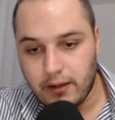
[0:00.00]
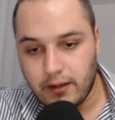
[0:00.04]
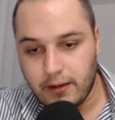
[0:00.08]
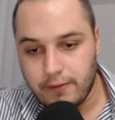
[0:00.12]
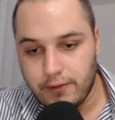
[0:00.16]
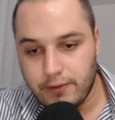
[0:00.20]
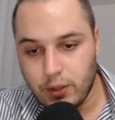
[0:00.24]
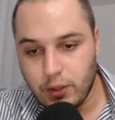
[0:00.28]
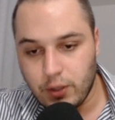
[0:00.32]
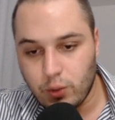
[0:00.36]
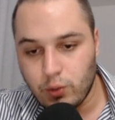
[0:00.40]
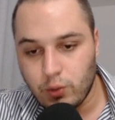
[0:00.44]

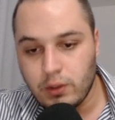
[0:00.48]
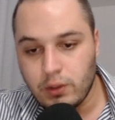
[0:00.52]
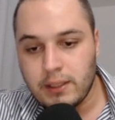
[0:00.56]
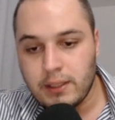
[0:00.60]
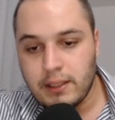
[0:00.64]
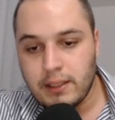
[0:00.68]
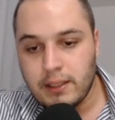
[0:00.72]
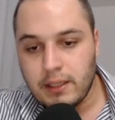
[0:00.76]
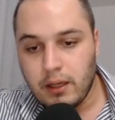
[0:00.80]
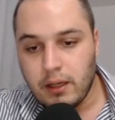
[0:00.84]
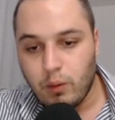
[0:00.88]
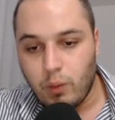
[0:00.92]
view.
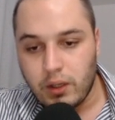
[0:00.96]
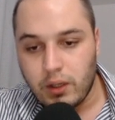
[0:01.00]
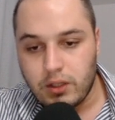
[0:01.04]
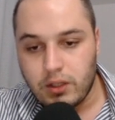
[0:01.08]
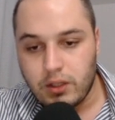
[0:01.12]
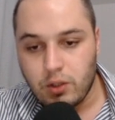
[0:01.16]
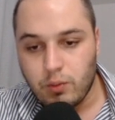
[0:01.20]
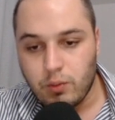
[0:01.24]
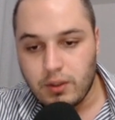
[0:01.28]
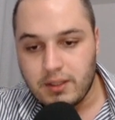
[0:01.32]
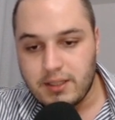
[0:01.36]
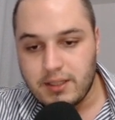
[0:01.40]

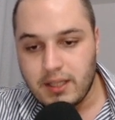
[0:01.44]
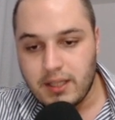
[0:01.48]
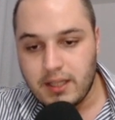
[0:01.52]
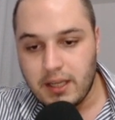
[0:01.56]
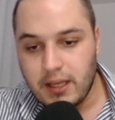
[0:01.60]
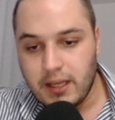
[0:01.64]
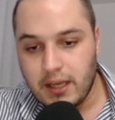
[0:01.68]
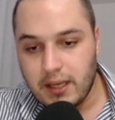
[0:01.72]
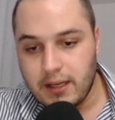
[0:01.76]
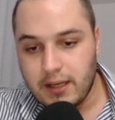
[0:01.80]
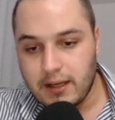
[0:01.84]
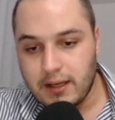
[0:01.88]
What you will
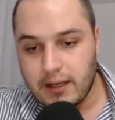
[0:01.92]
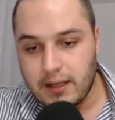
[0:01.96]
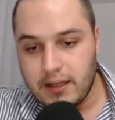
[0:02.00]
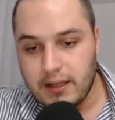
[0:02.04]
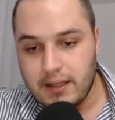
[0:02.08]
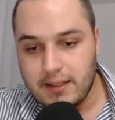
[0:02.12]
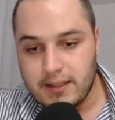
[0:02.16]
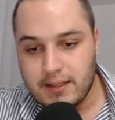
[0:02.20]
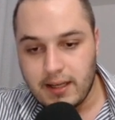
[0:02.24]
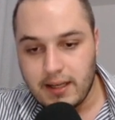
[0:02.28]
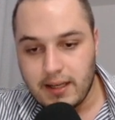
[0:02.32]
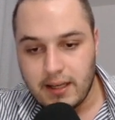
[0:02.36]
see here
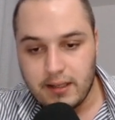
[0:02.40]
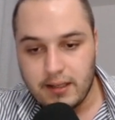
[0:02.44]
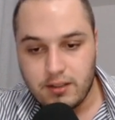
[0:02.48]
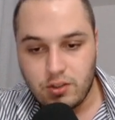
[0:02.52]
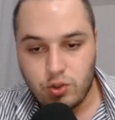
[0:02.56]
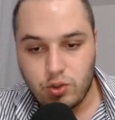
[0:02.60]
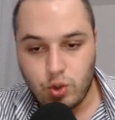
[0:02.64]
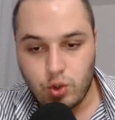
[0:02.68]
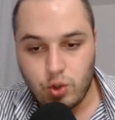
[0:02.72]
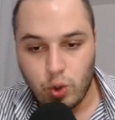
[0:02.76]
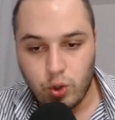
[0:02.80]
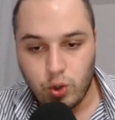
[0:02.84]
is a
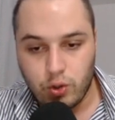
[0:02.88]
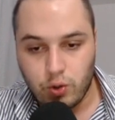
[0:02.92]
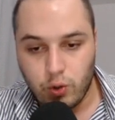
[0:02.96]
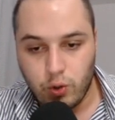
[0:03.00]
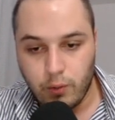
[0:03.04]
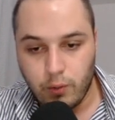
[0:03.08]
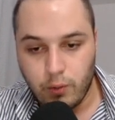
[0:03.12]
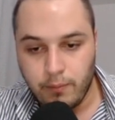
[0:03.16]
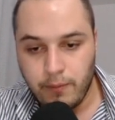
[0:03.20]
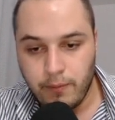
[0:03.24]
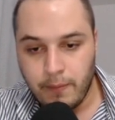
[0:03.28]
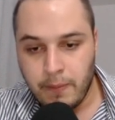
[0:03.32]

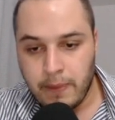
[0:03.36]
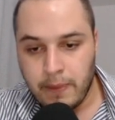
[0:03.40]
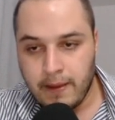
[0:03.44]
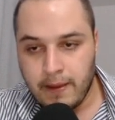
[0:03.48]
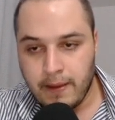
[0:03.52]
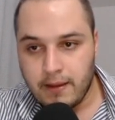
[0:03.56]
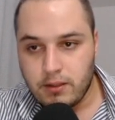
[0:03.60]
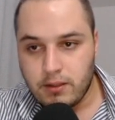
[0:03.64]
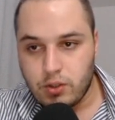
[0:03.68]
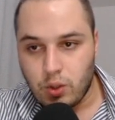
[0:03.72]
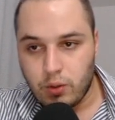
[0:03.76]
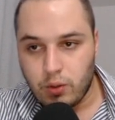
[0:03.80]
storeroom.
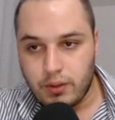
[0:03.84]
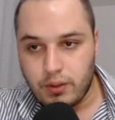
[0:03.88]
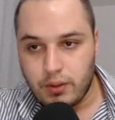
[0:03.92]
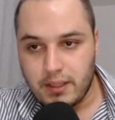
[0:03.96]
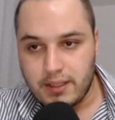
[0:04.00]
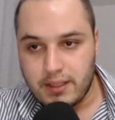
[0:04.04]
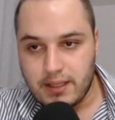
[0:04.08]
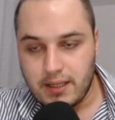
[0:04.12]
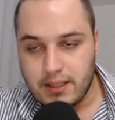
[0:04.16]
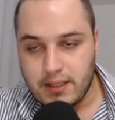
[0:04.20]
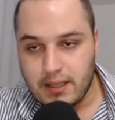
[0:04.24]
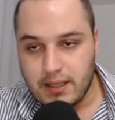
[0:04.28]
So
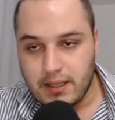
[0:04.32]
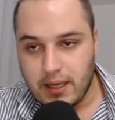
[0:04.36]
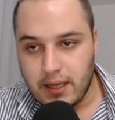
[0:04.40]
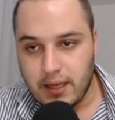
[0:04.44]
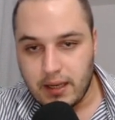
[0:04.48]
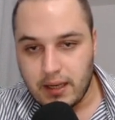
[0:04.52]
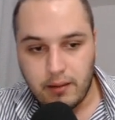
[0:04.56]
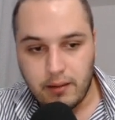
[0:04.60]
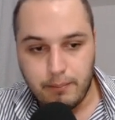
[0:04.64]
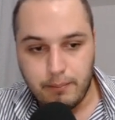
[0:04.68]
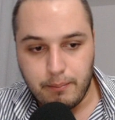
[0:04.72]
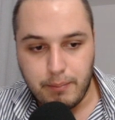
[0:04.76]
this is
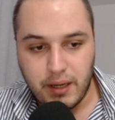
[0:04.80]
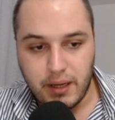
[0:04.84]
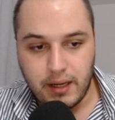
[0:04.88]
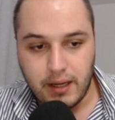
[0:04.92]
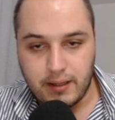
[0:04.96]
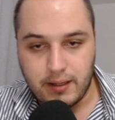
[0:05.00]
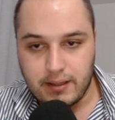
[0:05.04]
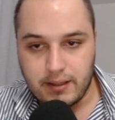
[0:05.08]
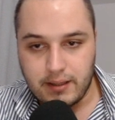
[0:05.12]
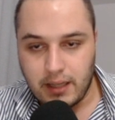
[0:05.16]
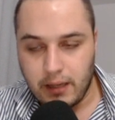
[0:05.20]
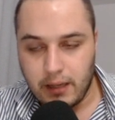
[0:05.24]
a
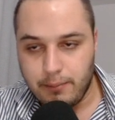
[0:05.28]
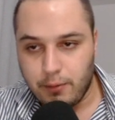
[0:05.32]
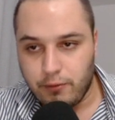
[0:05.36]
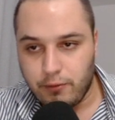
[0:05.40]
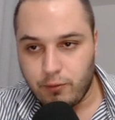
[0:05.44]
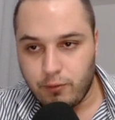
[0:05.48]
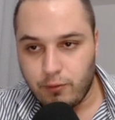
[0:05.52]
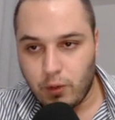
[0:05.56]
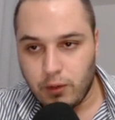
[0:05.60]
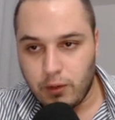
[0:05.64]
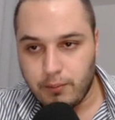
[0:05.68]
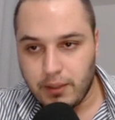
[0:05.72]
bigger type
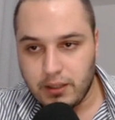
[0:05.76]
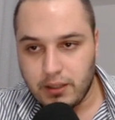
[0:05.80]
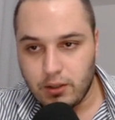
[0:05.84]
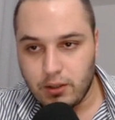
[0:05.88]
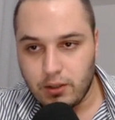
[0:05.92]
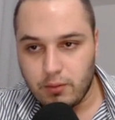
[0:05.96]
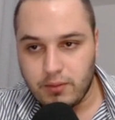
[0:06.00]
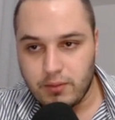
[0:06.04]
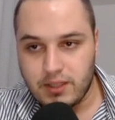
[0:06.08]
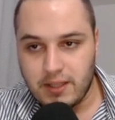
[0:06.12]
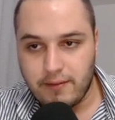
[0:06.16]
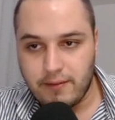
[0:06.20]
of
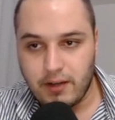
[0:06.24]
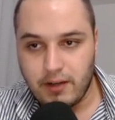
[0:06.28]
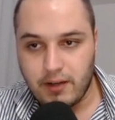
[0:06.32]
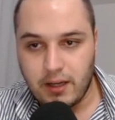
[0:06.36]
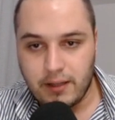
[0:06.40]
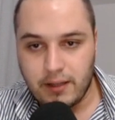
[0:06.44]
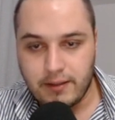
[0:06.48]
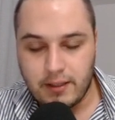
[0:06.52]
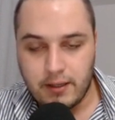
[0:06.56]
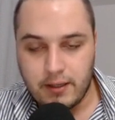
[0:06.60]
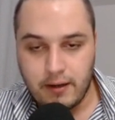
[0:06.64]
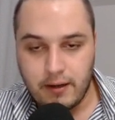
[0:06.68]
1-bedroom,
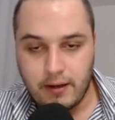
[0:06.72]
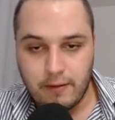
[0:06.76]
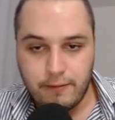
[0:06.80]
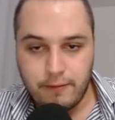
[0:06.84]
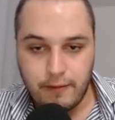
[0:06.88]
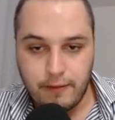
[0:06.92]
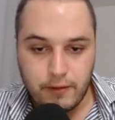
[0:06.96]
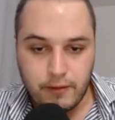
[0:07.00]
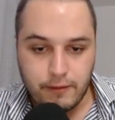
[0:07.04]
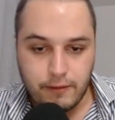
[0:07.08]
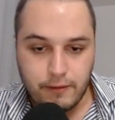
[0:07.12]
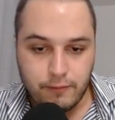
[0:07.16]

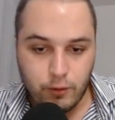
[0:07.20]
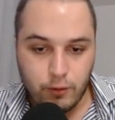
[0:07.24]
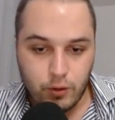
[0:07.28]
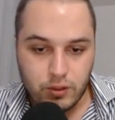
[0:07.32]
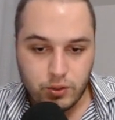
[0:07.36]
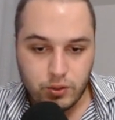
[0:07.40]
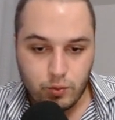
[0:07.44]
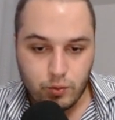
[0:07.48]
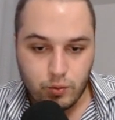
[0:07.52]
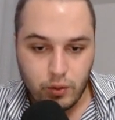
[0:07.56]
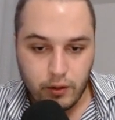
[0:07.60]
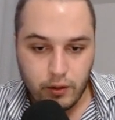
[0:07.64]
754
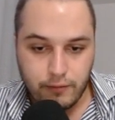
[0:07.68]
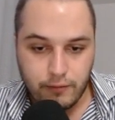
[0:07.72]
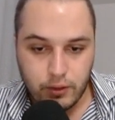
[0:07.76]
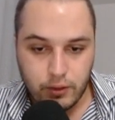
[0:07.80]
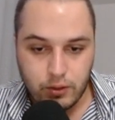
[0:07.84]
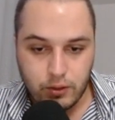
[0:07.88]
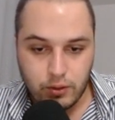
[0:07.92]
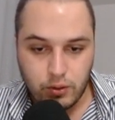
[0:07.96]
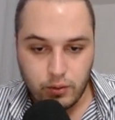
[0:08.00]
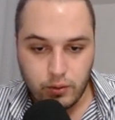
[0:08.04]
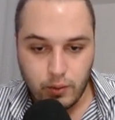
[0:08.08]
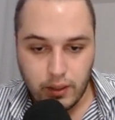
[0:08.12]
square
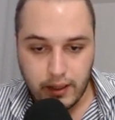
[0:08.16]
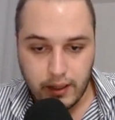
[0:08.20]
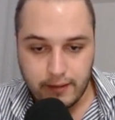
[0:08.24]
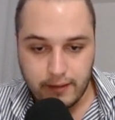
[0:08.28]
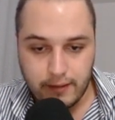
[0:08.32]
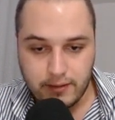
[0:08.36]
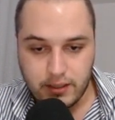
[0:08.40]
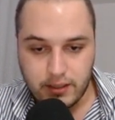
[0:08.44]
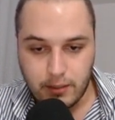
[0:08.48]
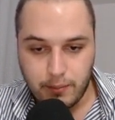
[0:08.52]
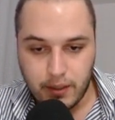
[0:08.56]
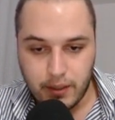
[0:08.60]
foot. You
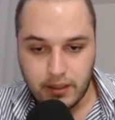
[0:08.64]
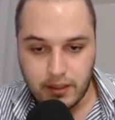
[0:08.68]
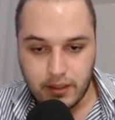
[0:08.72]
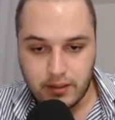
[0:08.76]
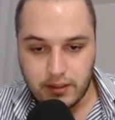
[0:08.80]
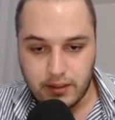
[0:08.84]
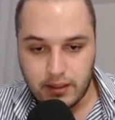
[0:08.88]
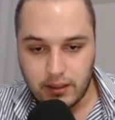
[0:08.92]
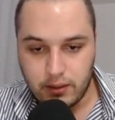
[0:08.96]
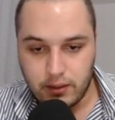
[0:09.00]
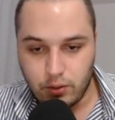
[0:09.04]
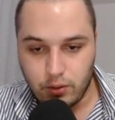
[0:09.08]
have
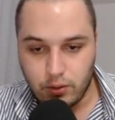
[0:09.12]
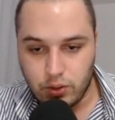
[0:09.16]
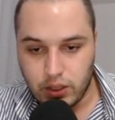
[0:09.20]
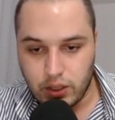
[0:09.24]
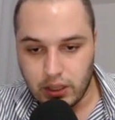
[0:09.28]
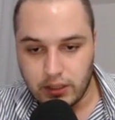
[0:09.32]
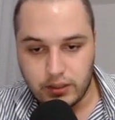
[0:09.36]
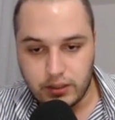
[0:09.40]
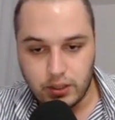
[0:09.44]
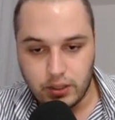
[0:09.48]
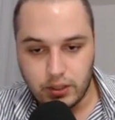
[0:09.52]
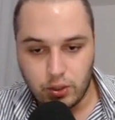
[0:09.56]
separate
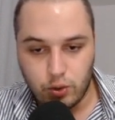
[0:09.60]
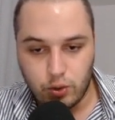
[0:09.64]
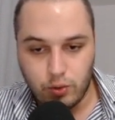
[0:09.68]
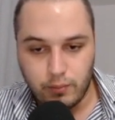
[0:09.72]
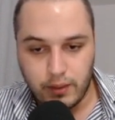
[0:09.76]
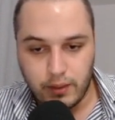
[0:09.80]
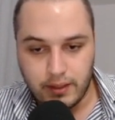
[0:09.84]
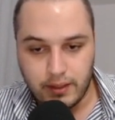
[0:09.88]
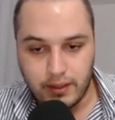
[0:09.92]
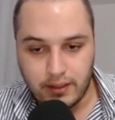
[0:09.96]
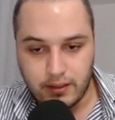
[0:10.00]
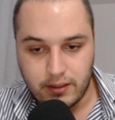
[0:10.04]
utility
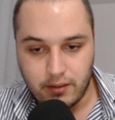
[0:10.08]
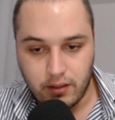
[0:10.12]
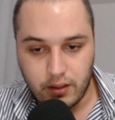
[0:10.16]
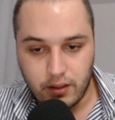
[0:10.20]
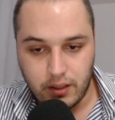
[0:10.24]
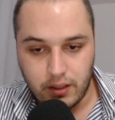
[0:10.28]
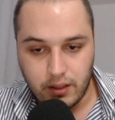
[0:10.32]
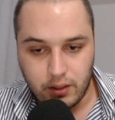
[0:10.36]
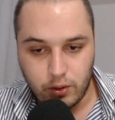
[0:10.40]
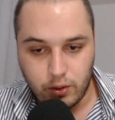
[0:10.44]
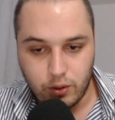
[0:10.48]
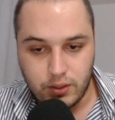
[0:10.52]
room and
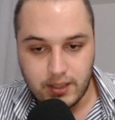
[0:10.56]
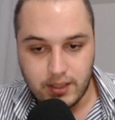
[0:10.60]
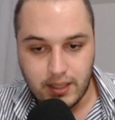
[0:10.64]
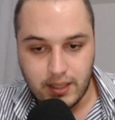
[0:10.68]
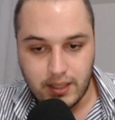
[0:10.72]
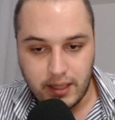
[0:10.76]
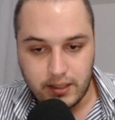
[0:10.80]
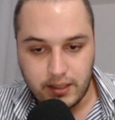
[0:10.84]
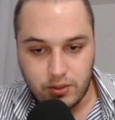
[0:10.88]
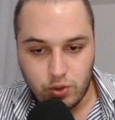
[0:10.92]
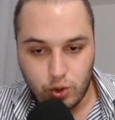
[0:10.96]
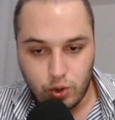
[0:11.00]
a good
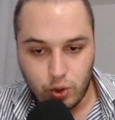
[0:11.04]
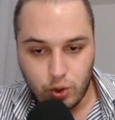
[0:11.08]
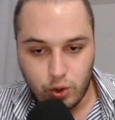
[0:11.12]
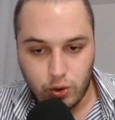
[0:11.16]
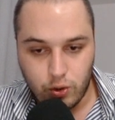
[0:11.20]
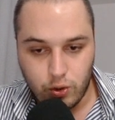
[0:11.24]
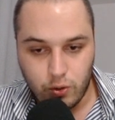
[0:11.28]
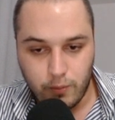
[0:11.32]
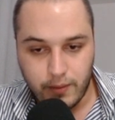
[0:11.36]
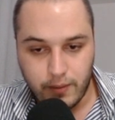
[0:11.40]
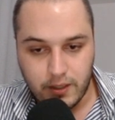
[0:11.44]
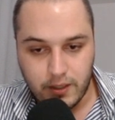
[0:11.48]
size
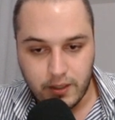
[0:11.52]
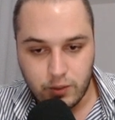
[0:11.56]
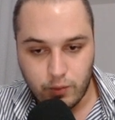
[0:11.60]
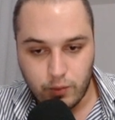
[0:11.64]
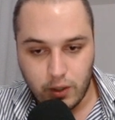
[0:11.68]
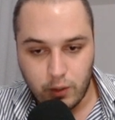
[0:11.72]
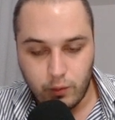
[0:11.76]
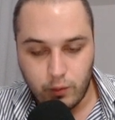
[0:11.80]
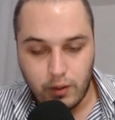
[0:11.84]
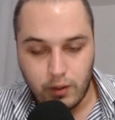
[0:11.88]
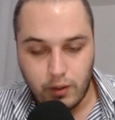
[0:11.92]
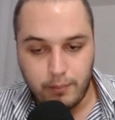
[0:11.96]
storeroom as
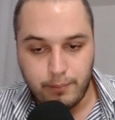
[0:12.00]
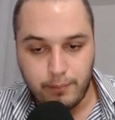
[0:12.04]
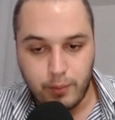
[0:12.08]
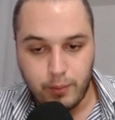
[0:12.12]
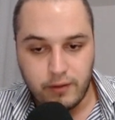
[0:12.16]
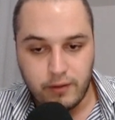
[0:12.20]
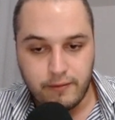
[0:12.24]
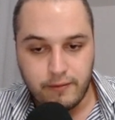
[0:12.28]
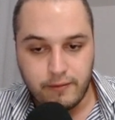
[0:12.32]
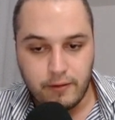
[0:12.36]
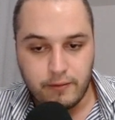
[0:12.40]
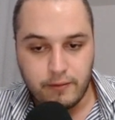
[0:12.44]
well,
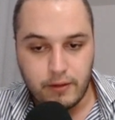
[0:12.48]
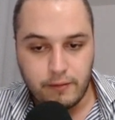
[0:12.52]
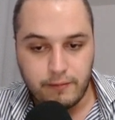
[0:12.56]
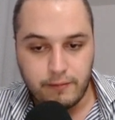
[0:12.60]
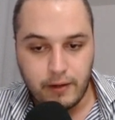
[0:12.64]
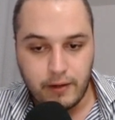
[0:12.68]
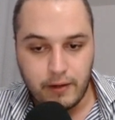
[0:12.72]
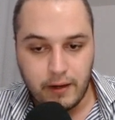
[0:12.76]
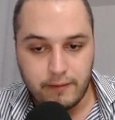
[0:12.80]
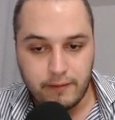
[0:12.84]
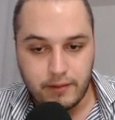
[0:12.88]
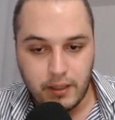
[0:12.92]

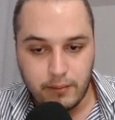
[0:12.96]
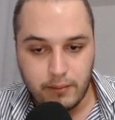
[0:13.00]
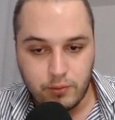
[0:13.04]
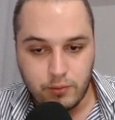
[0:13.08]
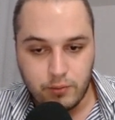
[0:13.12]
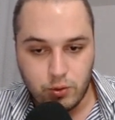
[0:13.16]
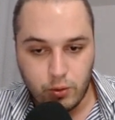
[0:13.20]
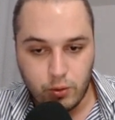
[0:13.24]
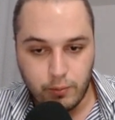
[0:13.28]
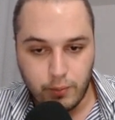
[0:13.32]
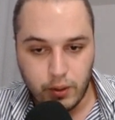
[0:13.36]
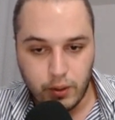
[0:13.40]
1.55
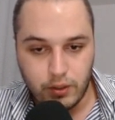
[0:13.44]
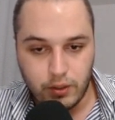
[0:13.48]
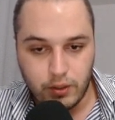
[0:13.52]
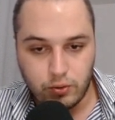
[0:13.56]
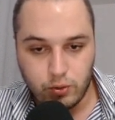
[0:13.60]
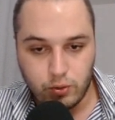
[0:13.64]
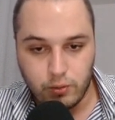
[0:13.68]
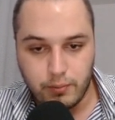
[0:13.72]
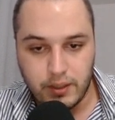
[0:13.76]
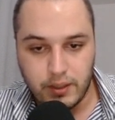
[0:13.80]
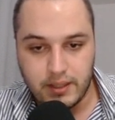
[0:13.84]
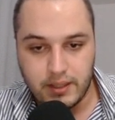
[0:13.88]
times
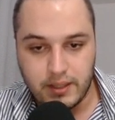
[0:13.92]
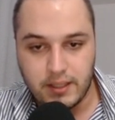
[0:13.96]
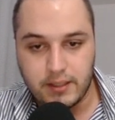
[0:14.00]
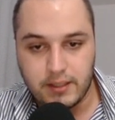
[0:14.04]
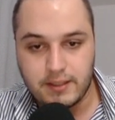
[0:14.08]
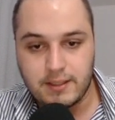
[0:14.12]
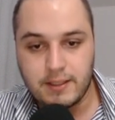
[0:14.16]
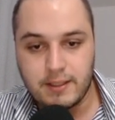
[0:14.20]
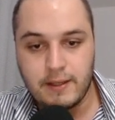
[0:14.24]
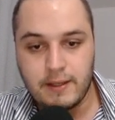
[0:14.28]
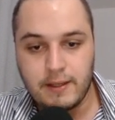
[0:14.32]
2.2 meters.